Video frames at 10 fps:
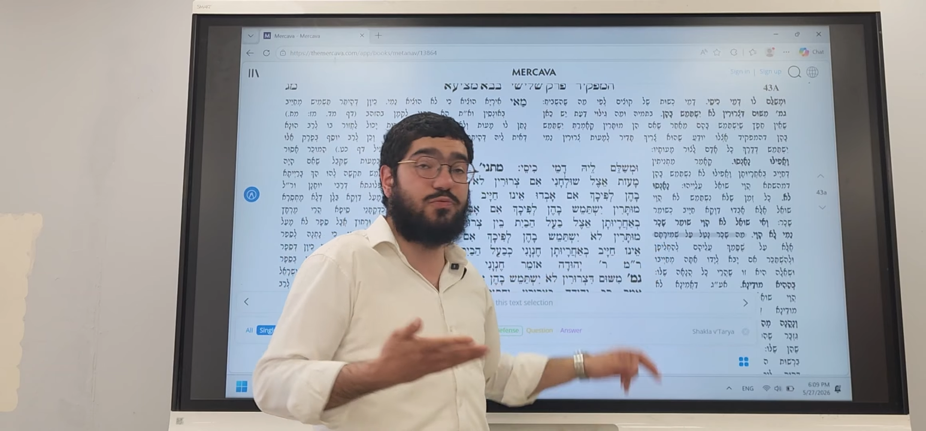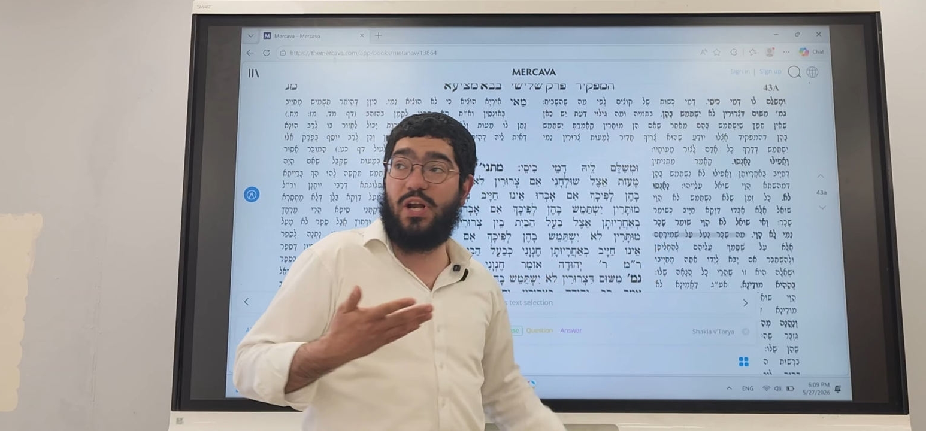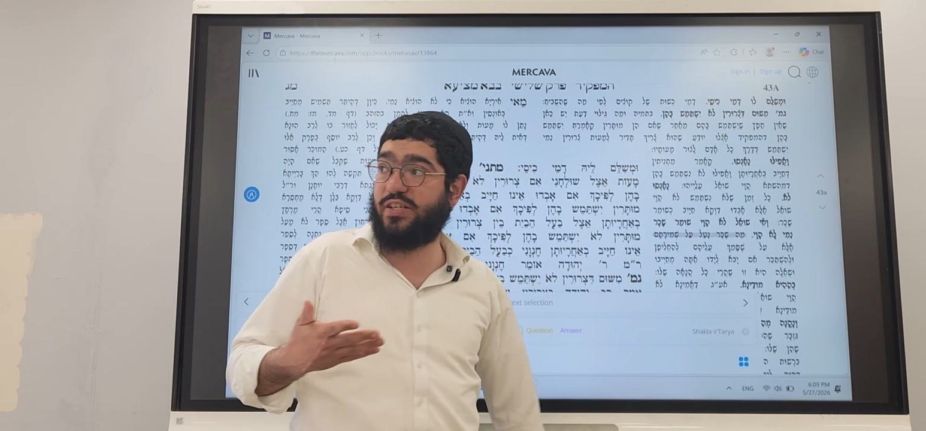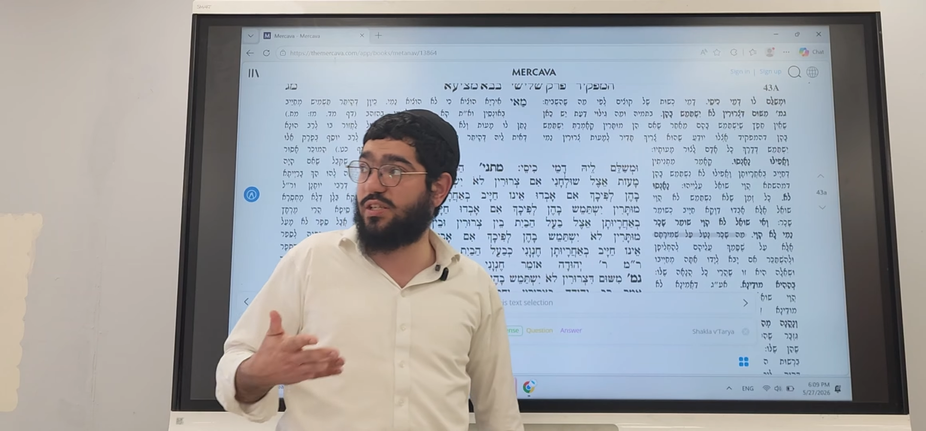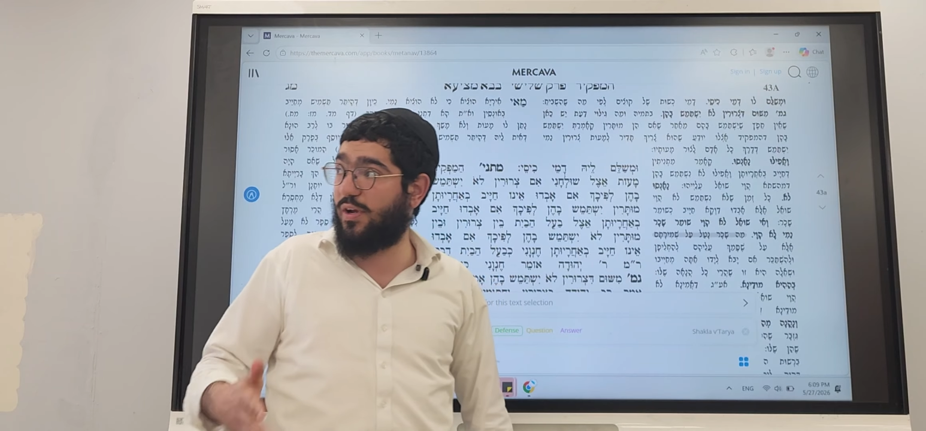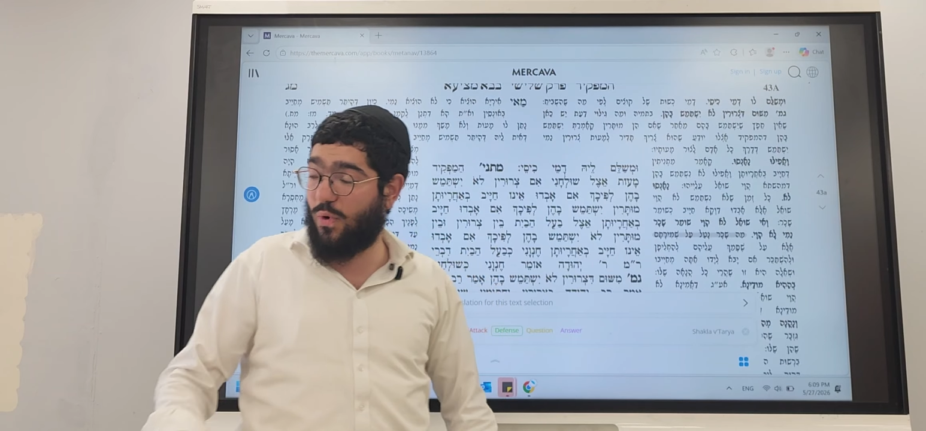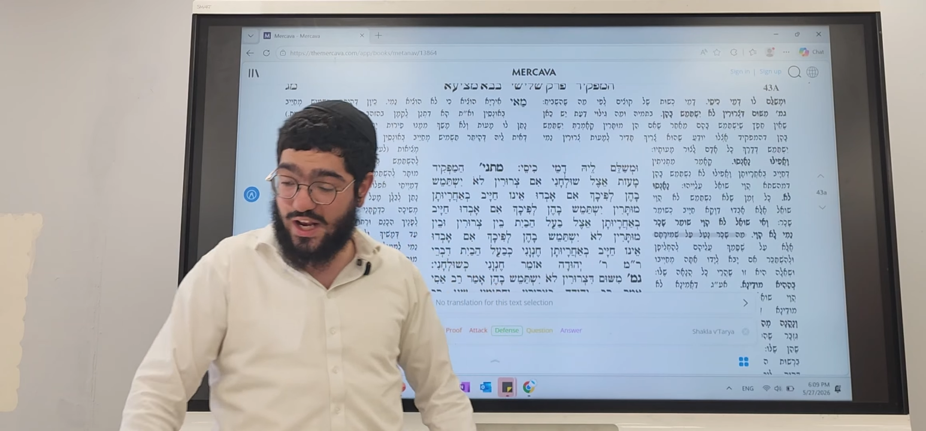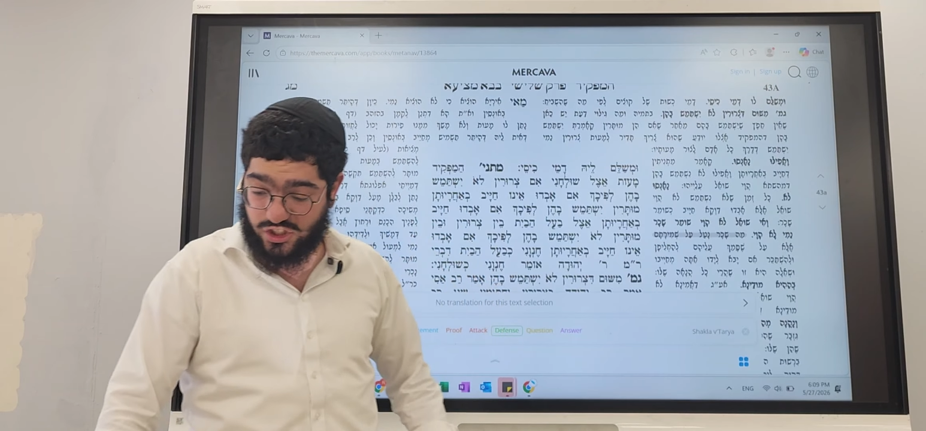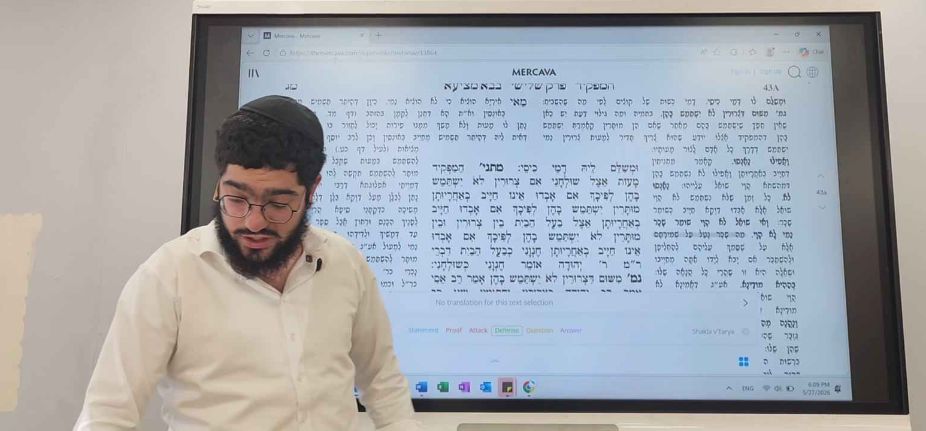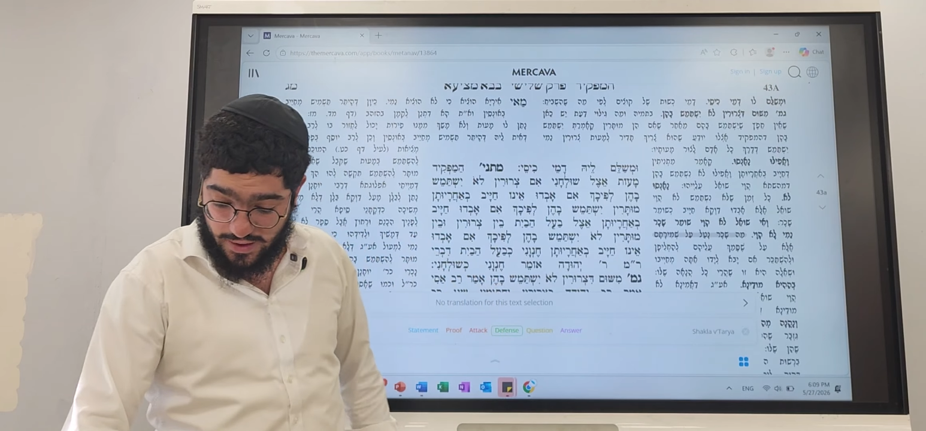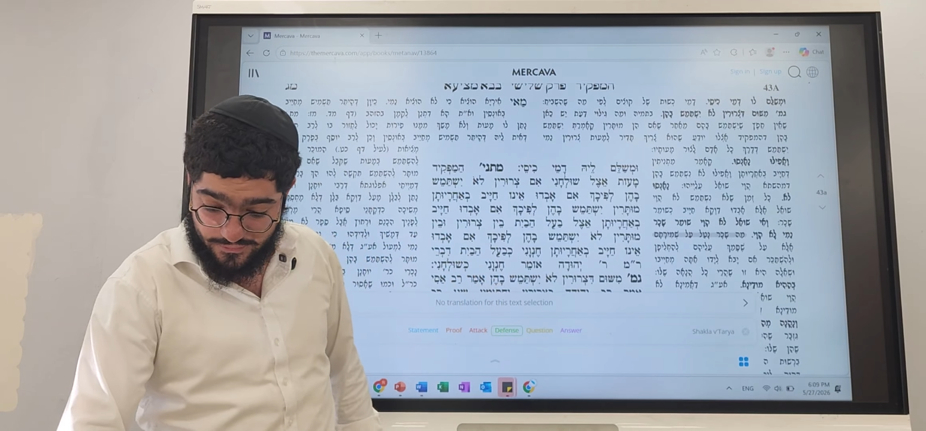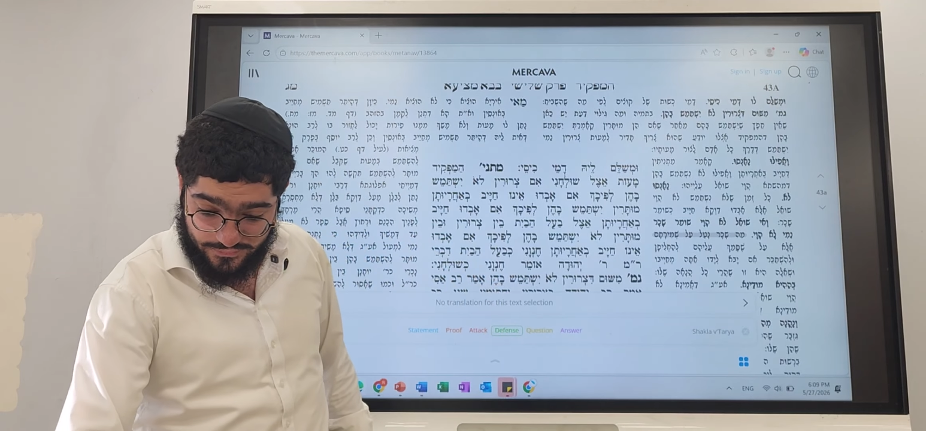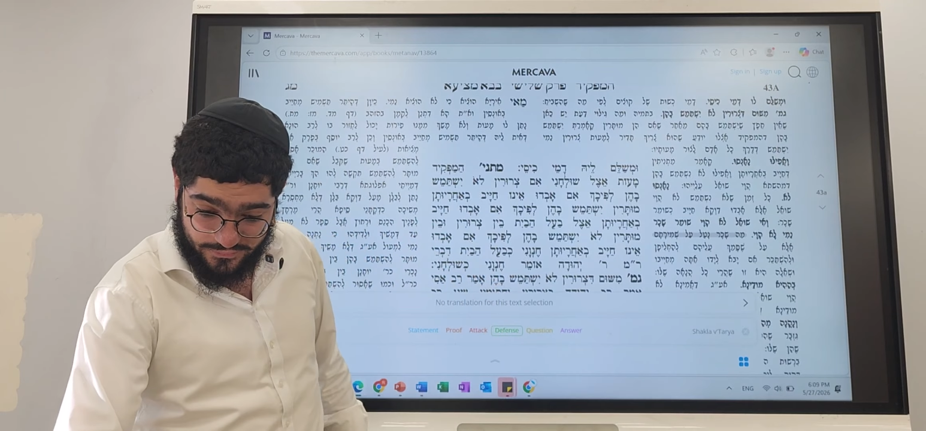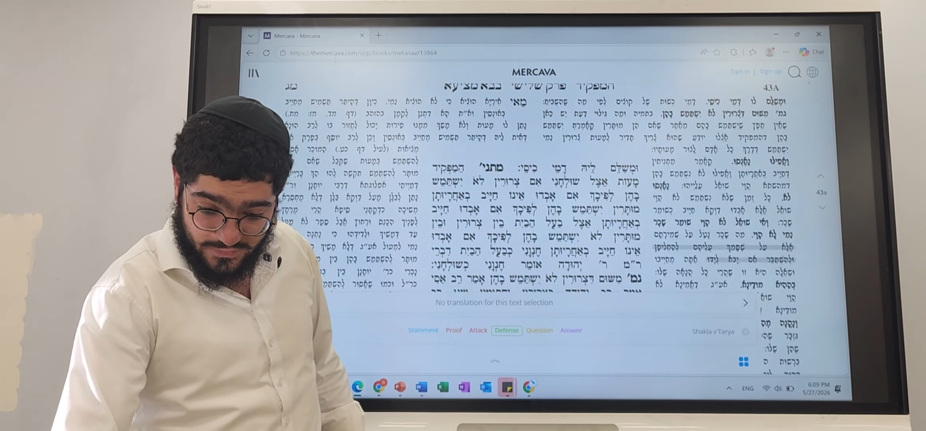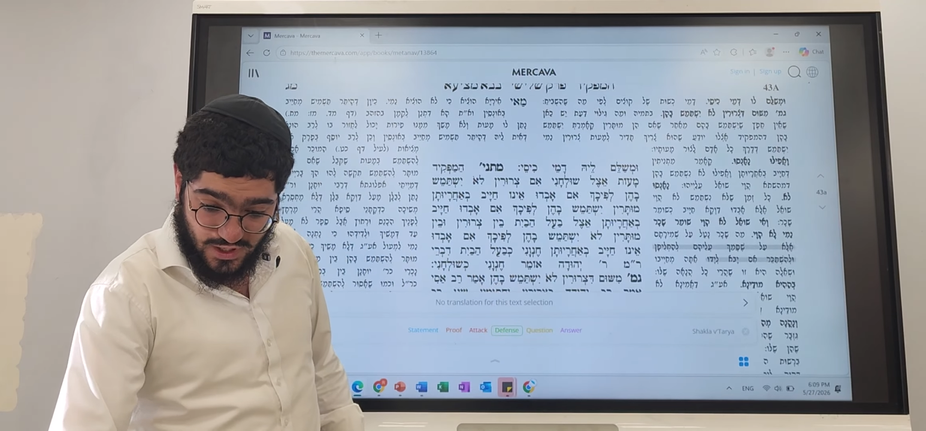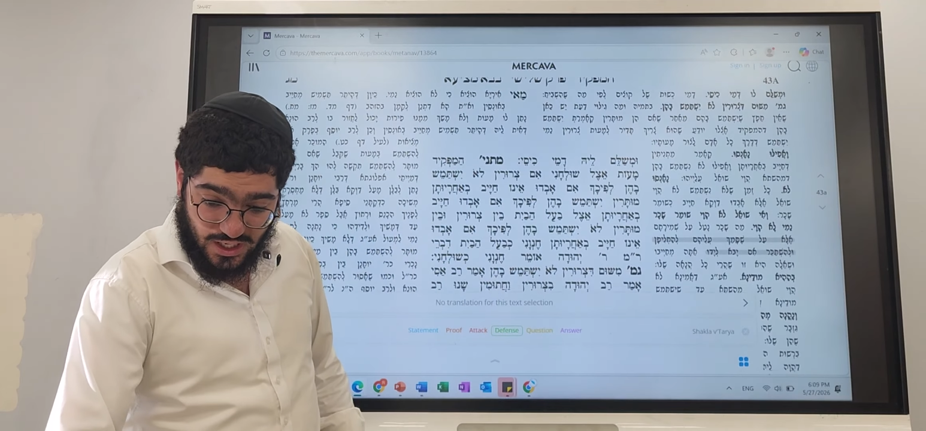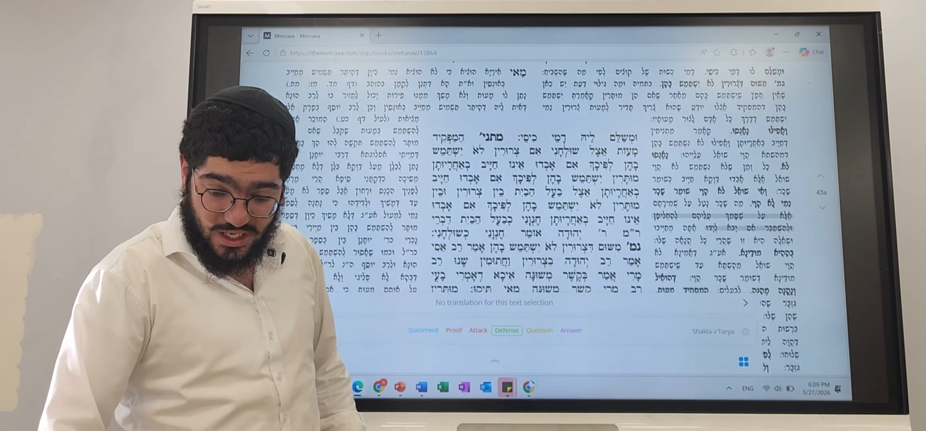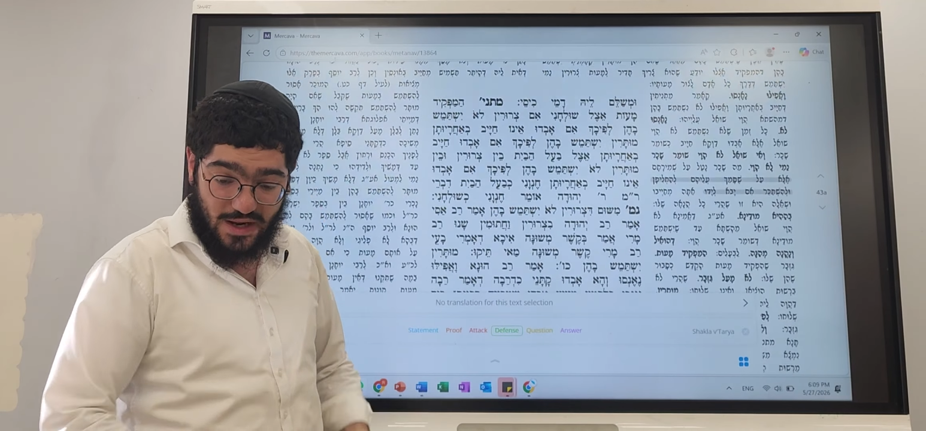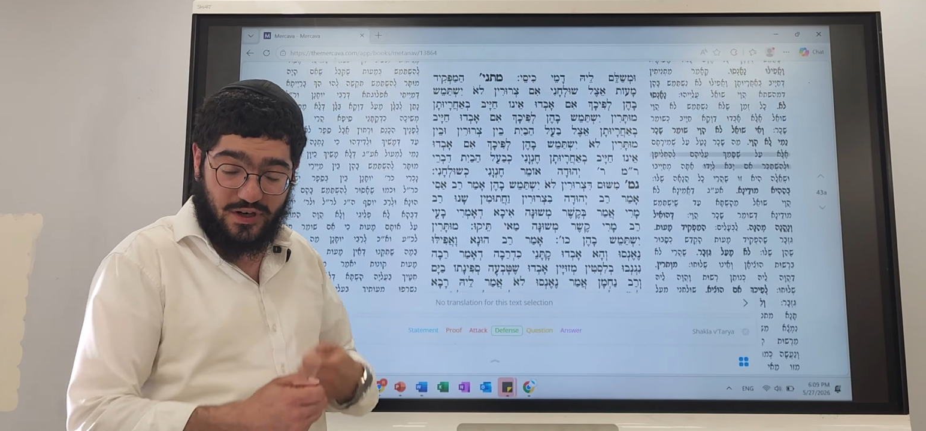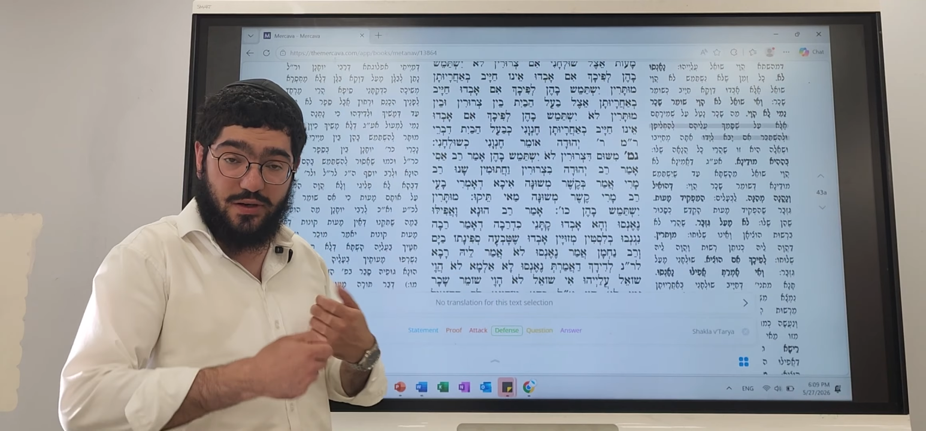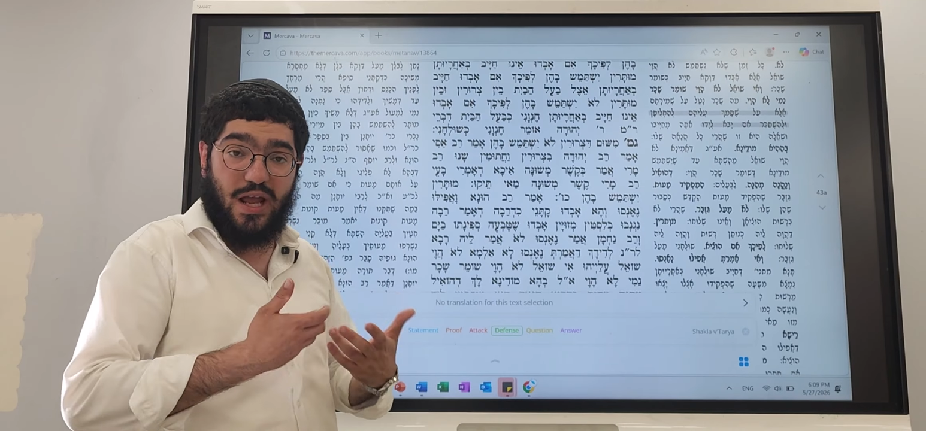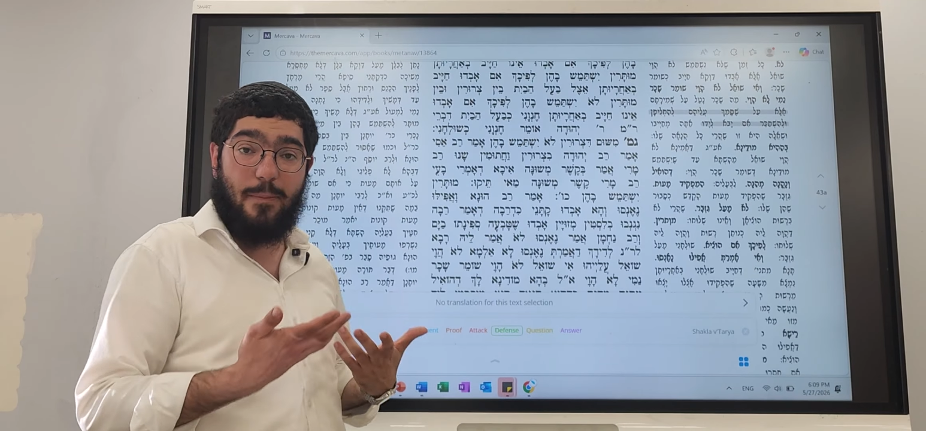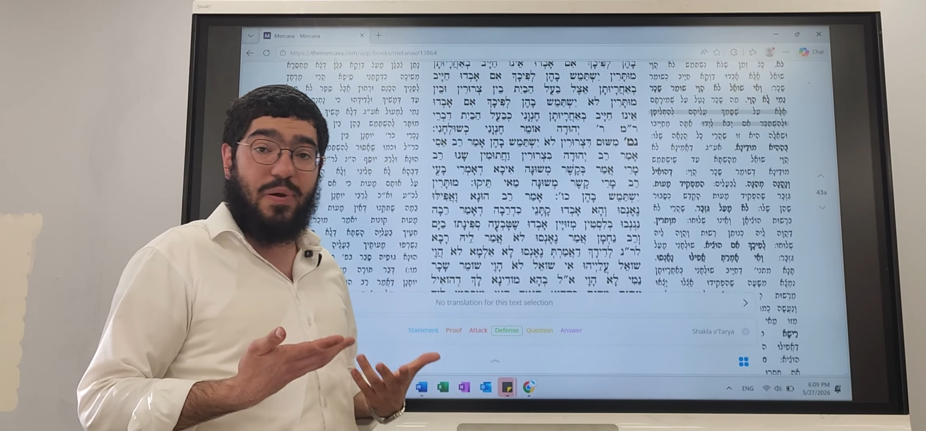shminasam on watching them? He never got